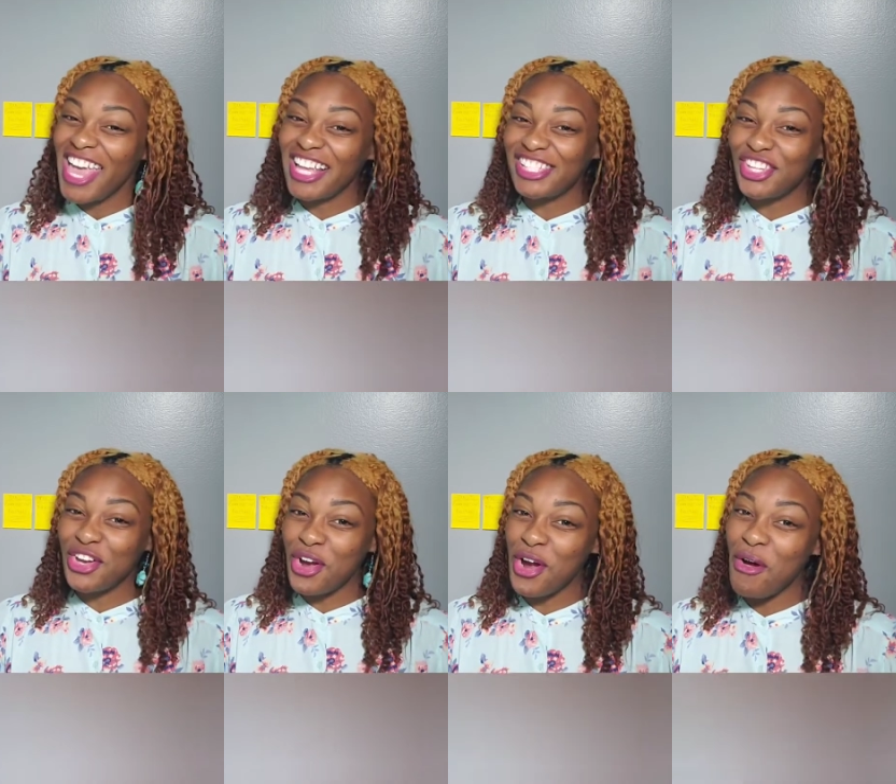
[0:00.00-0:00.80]
It's your
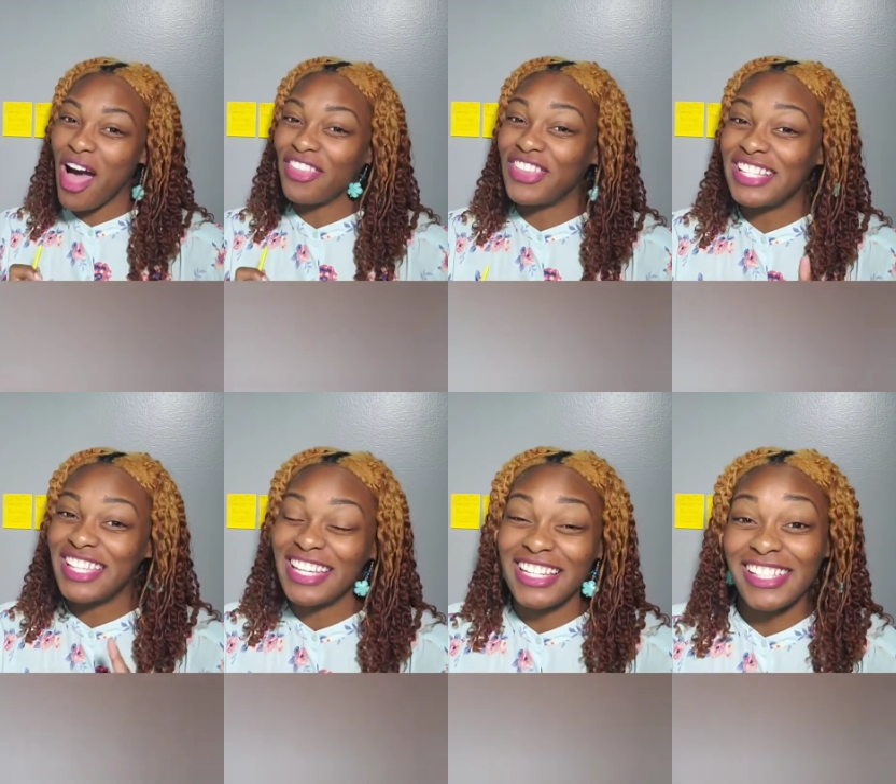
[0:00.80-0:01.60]
girl,
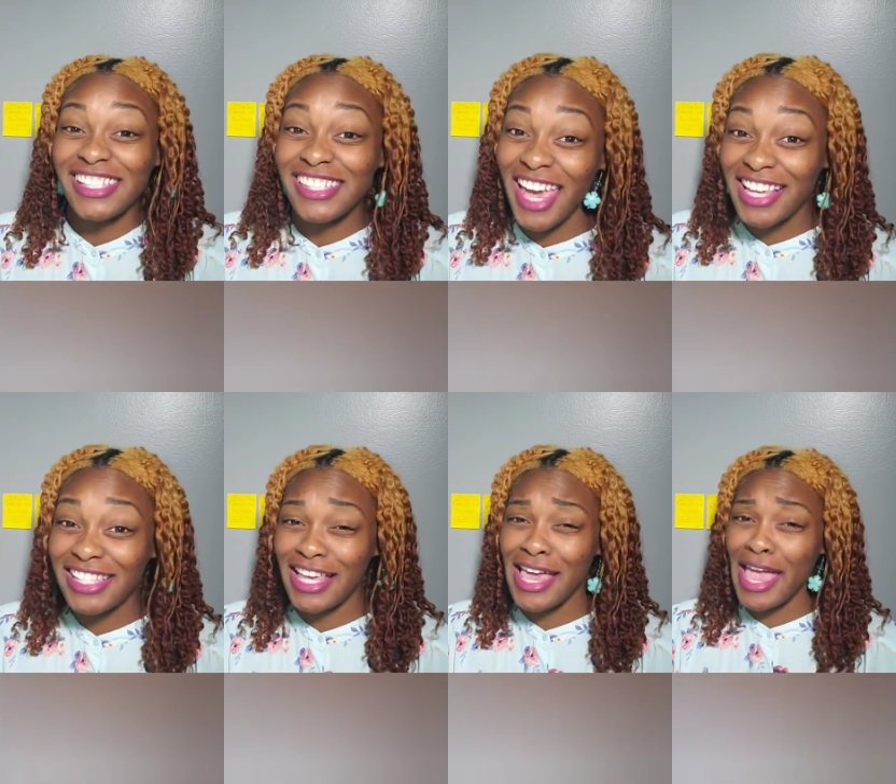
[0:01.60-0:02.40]
Authentically
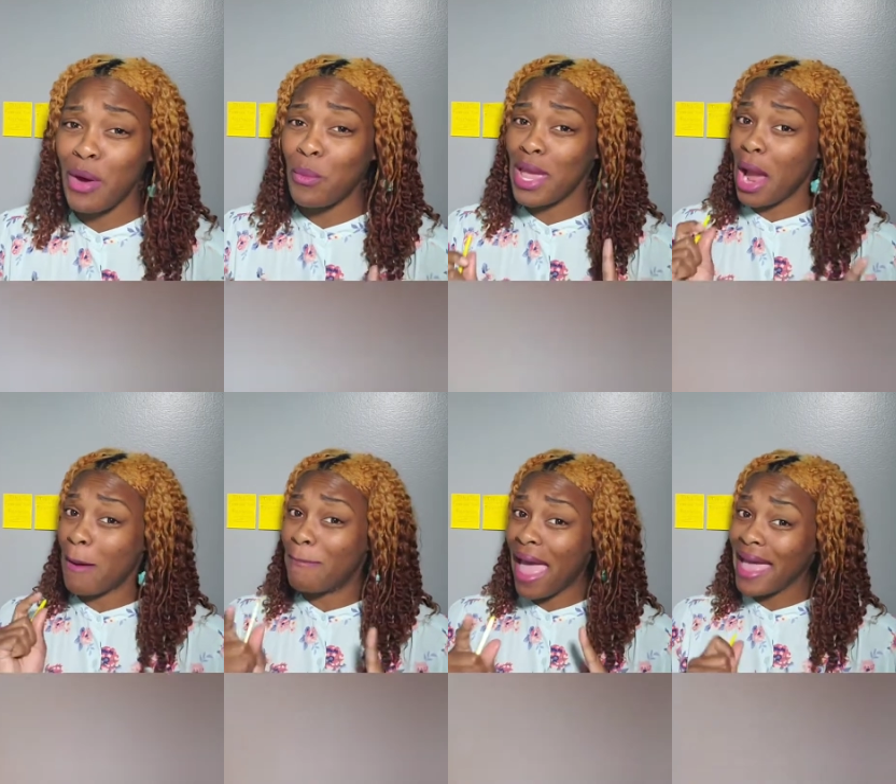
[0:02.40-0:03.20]
Stacy, and we are
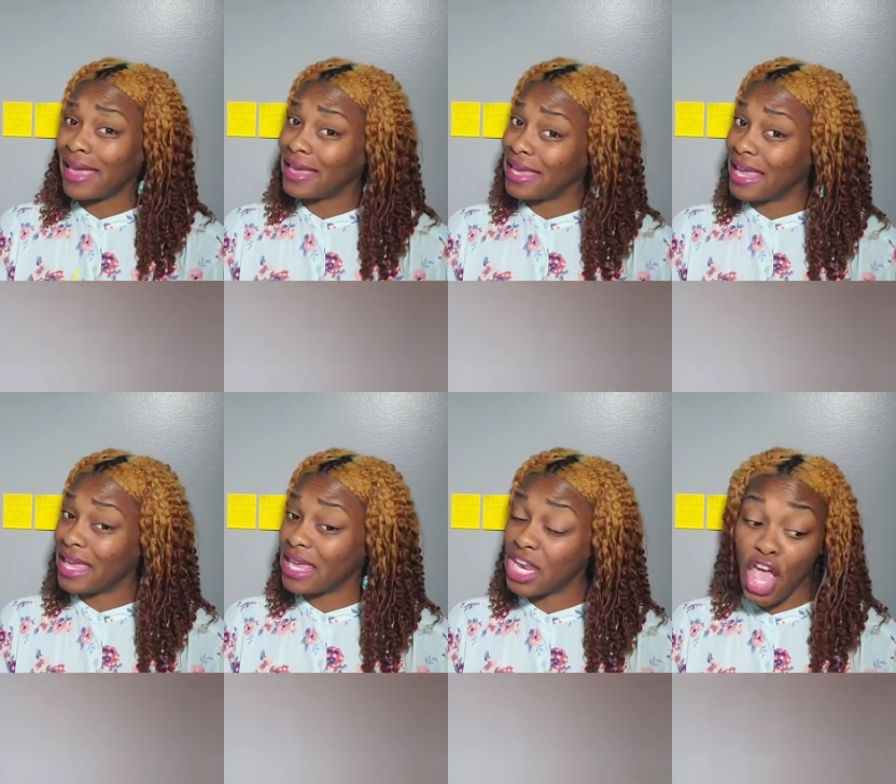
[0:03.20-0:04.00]
back
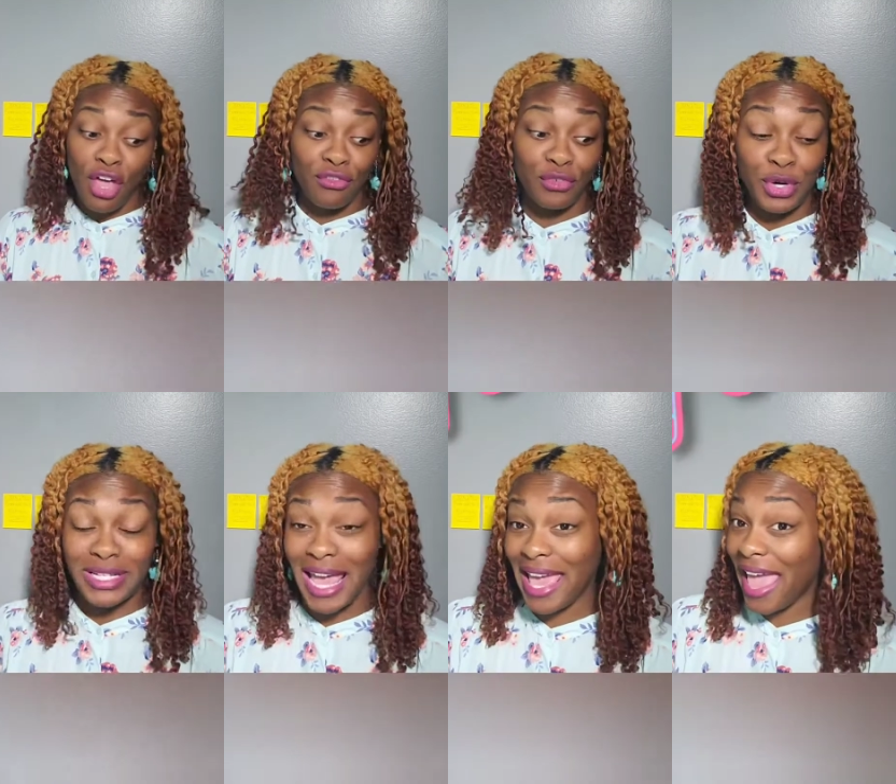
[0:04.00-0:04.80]
again for
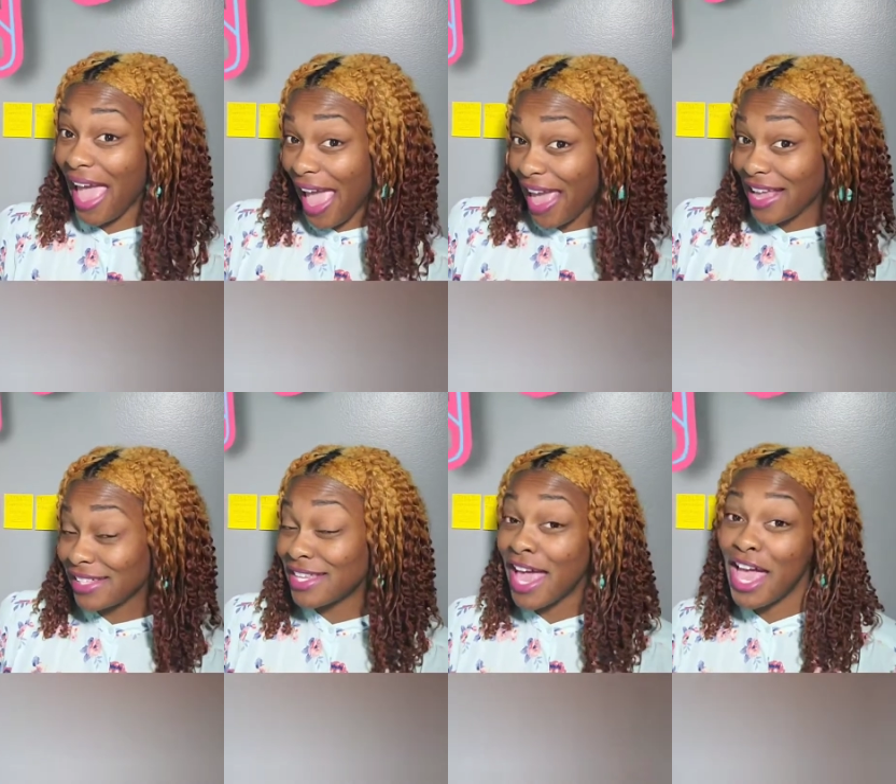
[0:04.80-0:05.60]
day
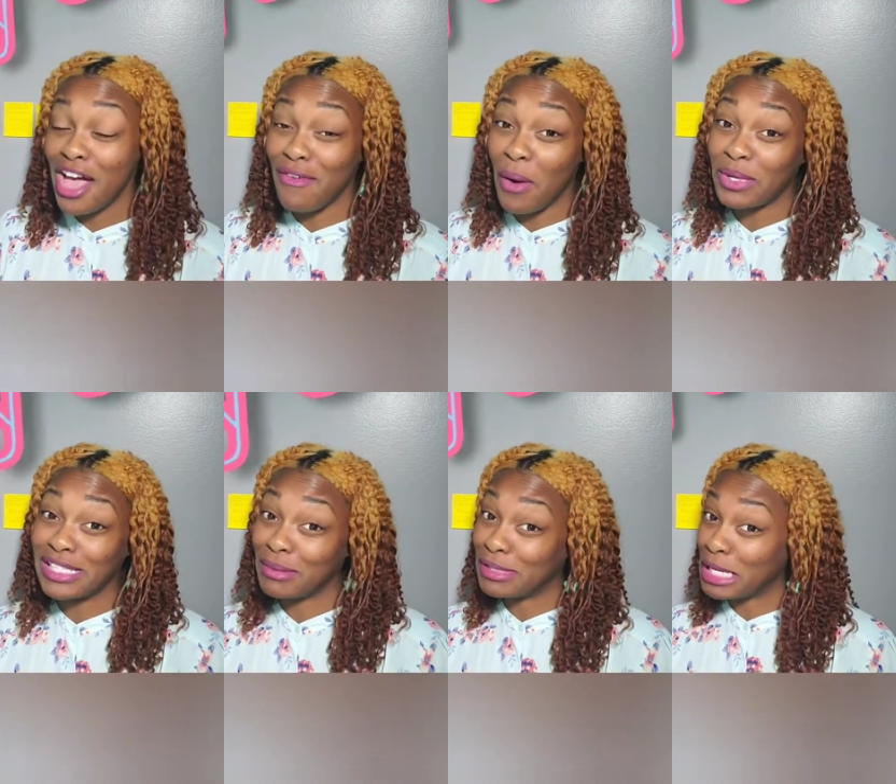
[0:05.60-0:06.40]
8 of our
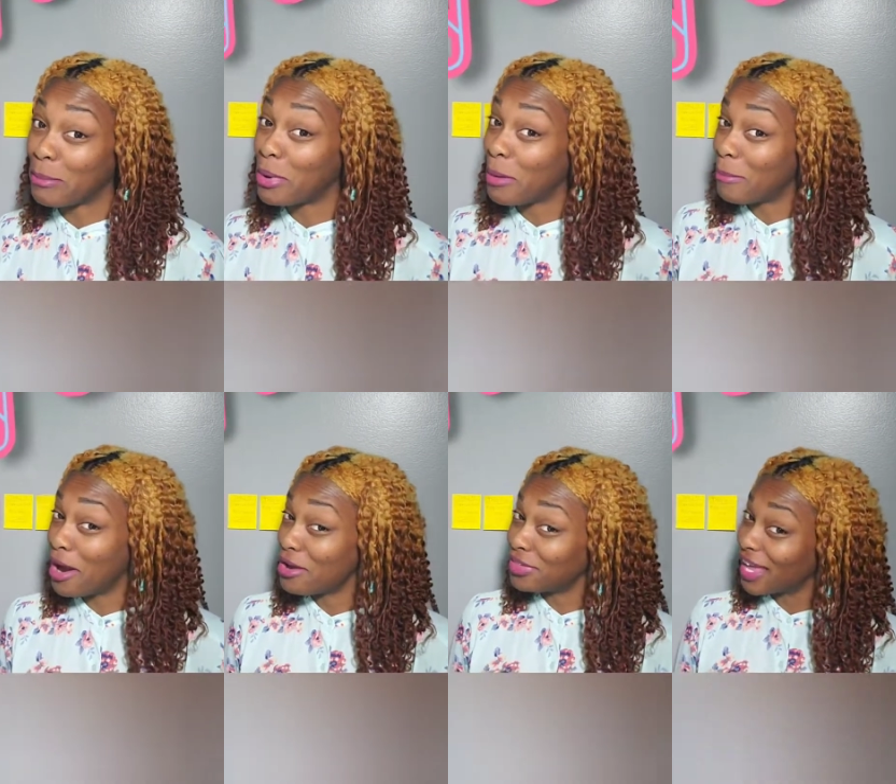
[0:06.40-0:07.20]
September
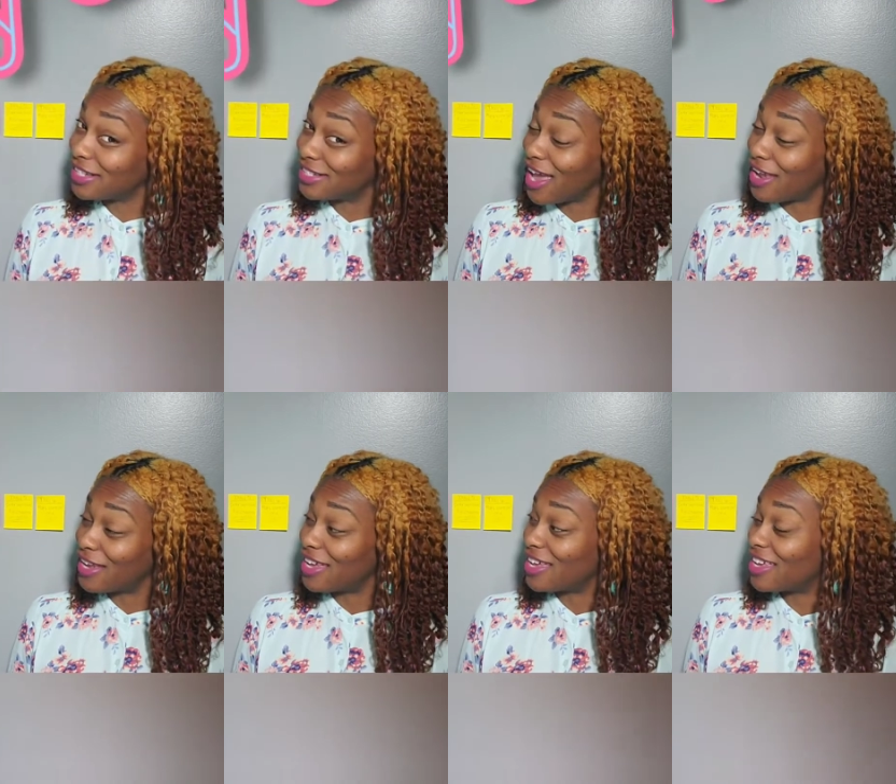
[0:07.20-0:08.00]
birthday
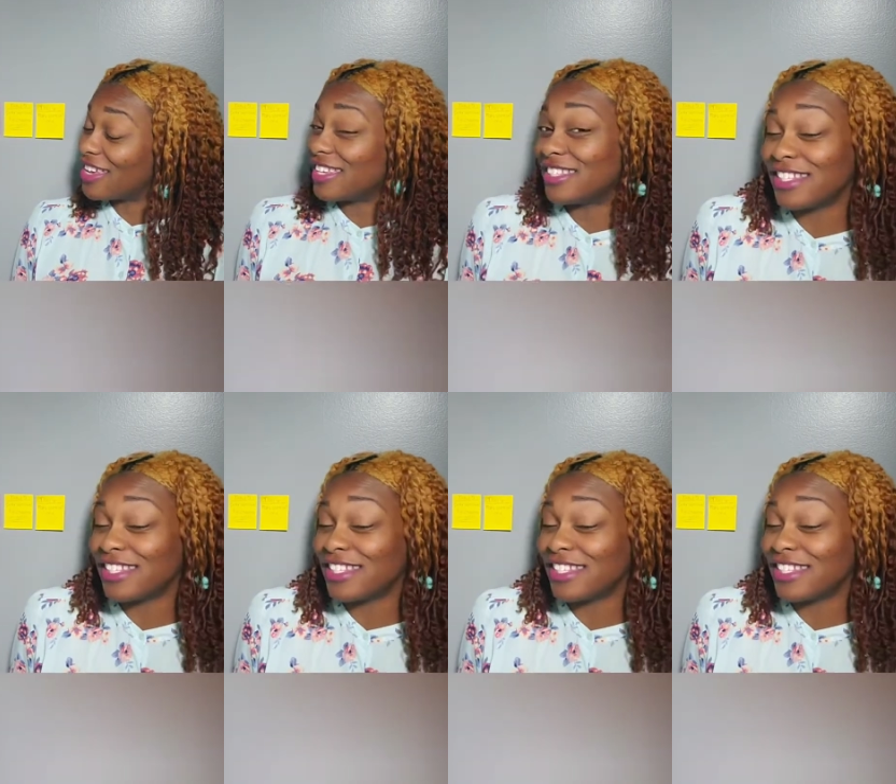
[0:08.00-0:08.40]
challenge.